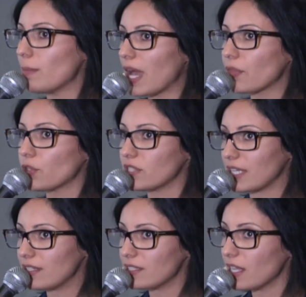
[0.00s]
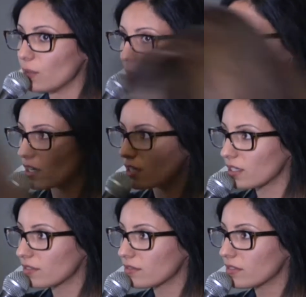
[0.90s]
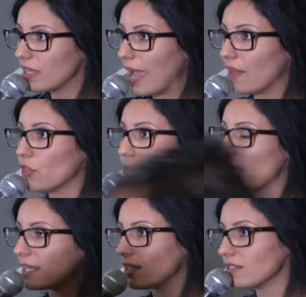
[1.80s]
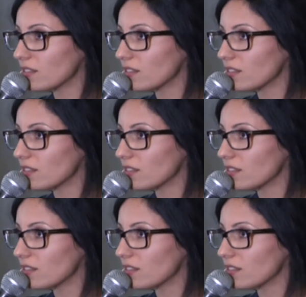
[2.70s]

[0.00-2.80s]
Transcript: about their day-to-day work and they're making